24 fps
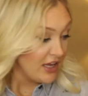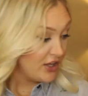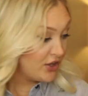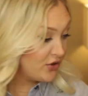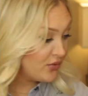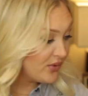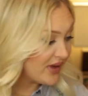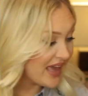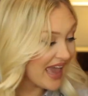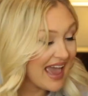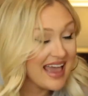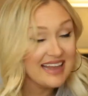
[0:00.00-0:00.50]

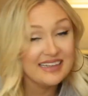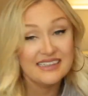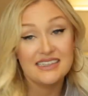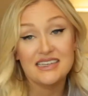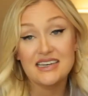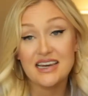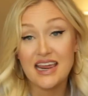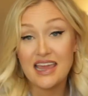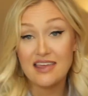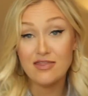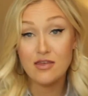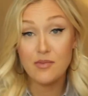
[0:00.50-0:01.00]
you
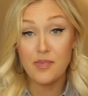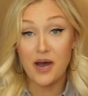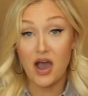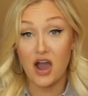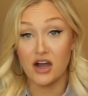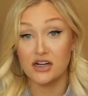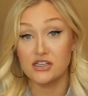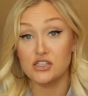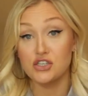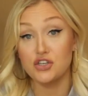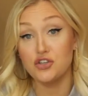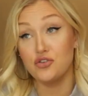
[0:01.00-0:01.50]
get, in the
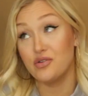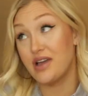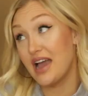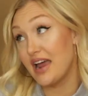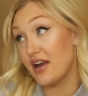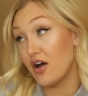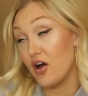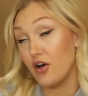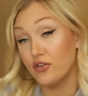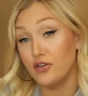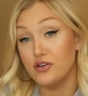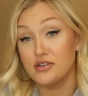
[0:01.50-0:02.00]
box, you
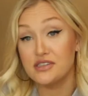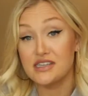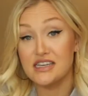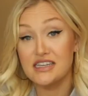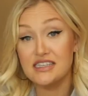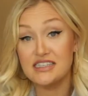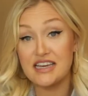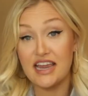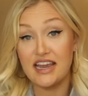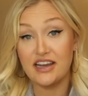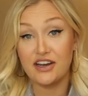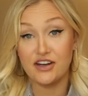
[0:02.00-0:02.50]
get all those
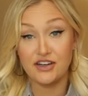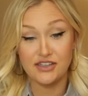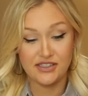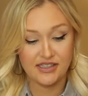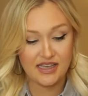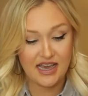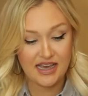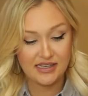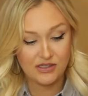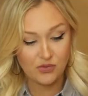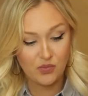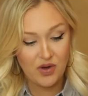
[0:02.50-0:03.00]
containers
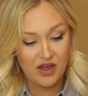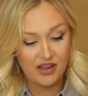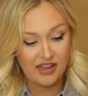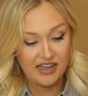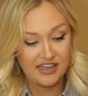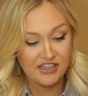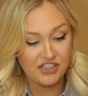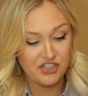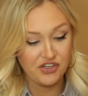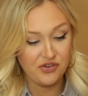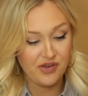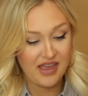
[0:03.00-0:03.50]
as well
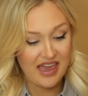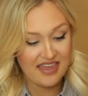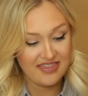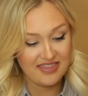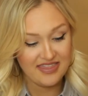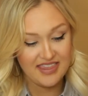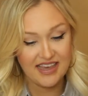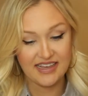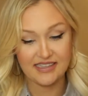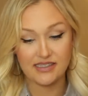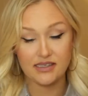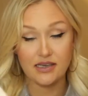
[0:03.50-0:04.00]
as you
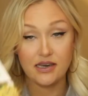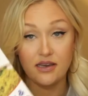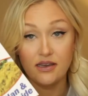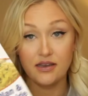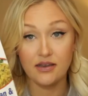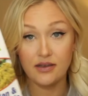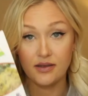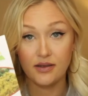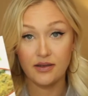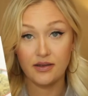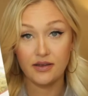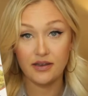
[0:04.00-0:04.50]
get this
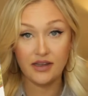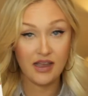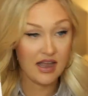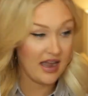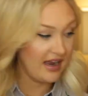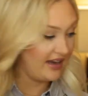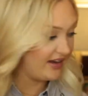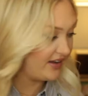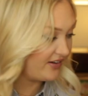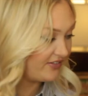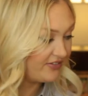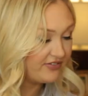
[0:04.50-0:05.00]

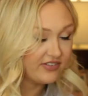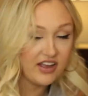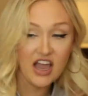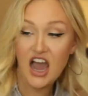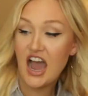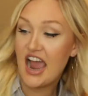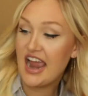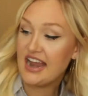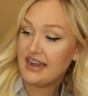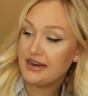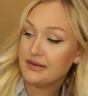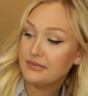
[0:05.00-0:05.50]
kind of
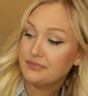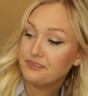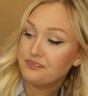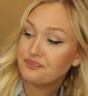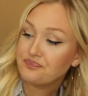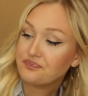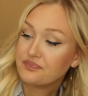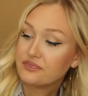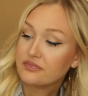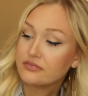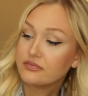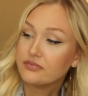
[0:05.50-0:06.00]
guide.
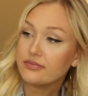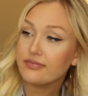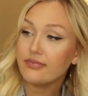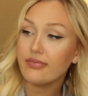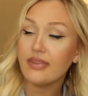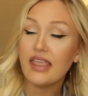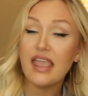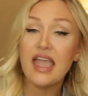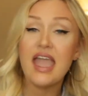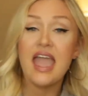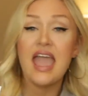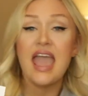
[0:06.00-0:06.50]

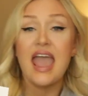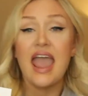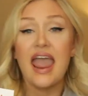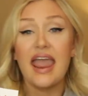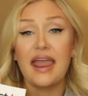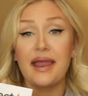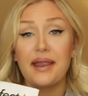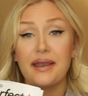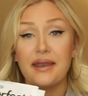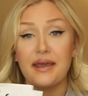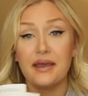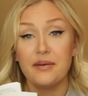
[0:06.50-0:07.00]

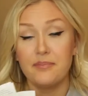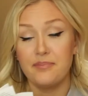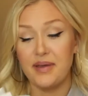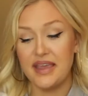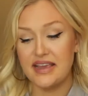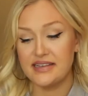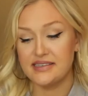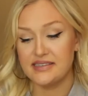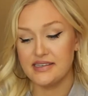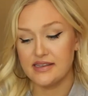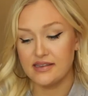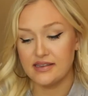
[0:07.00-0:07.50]
And
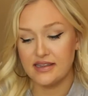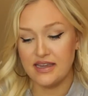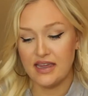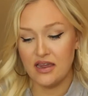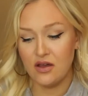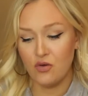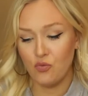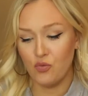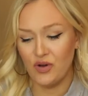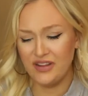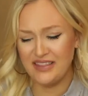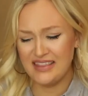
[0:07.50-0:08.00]

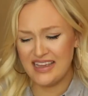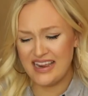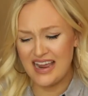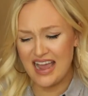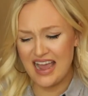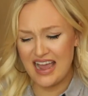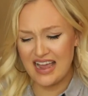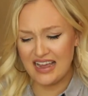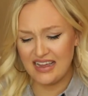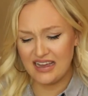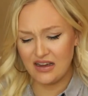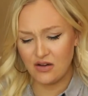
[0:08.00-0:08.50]
basically, what
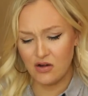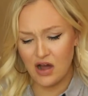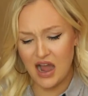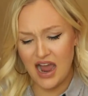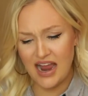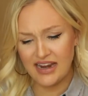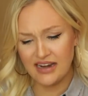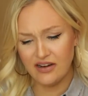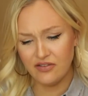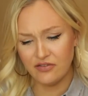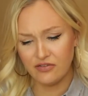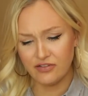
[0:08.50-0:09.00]
they,
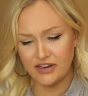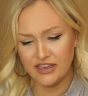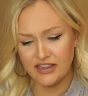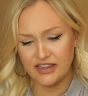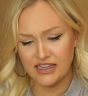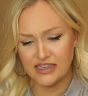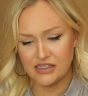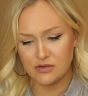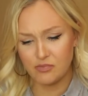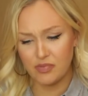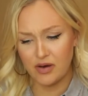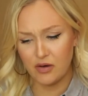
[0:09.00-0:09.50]
I didn't read
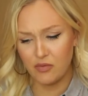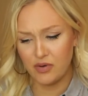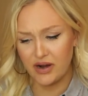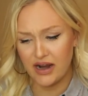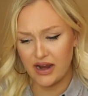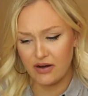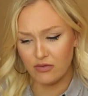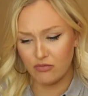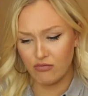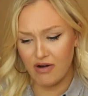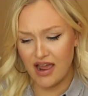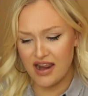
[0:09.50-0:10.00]
this, but what
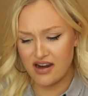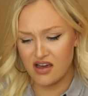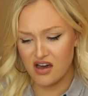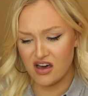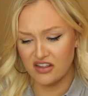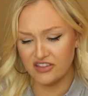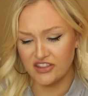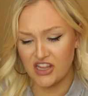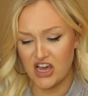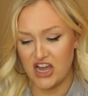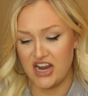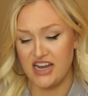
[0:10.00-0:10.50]
I read
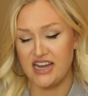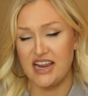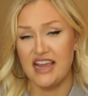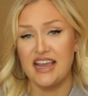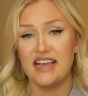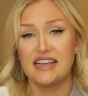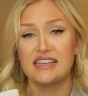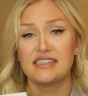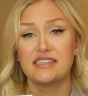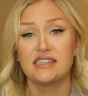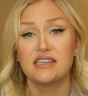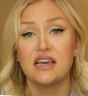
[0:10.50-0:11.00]
online
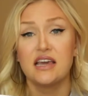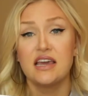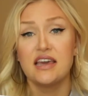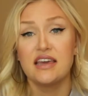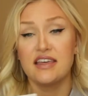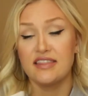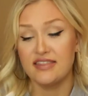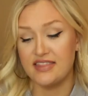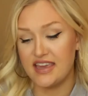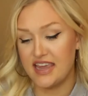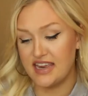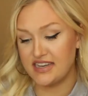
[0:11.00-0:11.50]
is
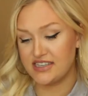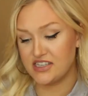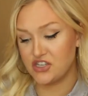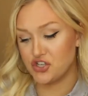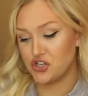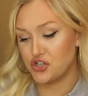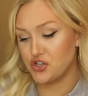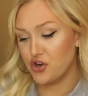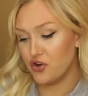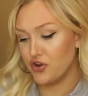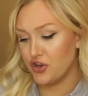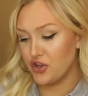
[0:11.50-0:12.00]
they
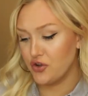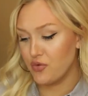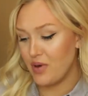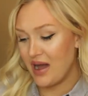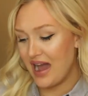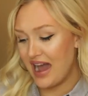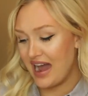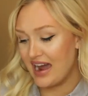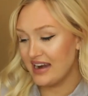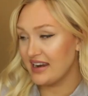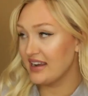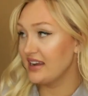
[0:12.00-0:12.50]
show you
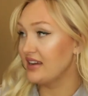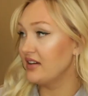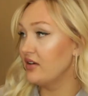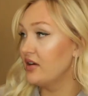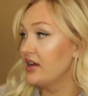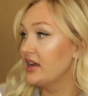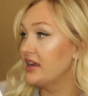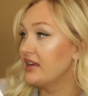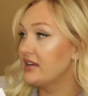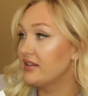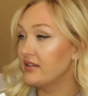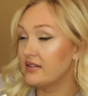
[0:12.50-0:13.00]
how
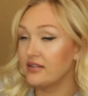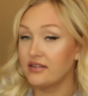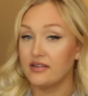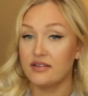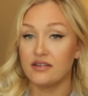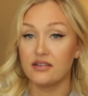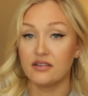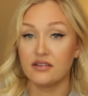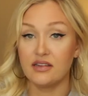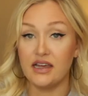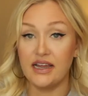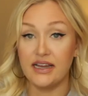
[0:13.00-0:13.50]
to,
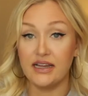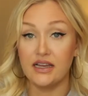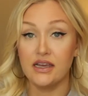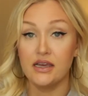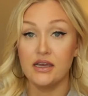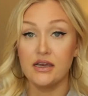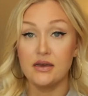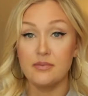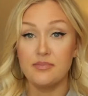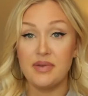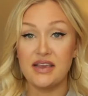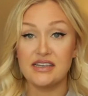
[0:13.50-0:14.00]
like,
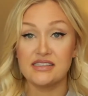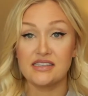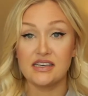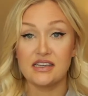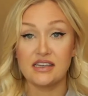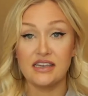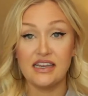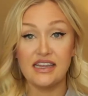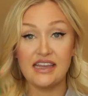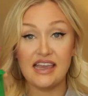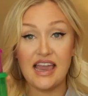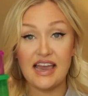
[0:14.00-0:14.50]

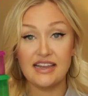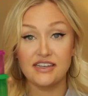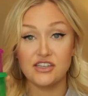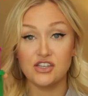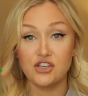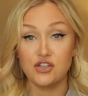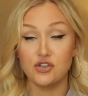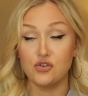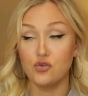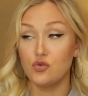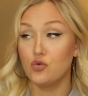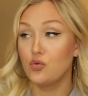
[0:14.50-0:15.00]
basically
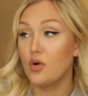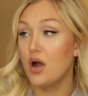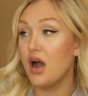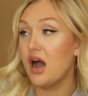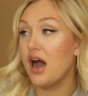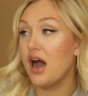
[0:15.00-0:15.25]
get to